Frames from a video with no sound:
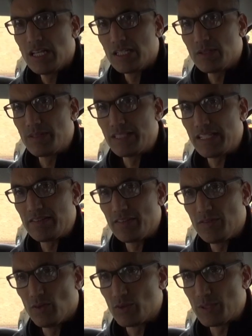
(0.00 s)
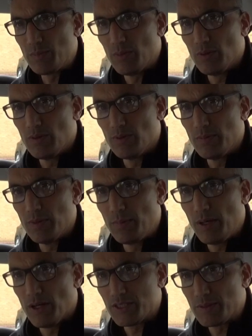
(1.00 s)
Do you want me to give you full support or
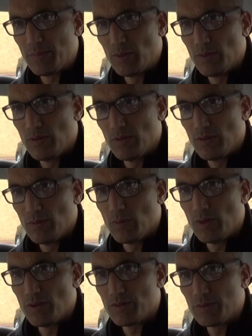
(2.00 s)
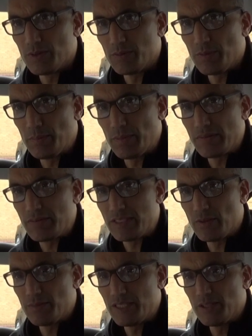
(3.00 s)
part support or what? We'd be able to. Do
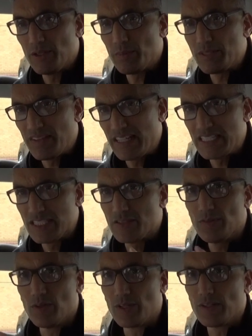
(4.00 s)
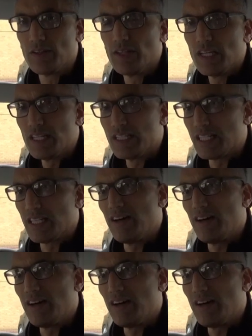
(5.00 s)
you want me to do the observations for you so that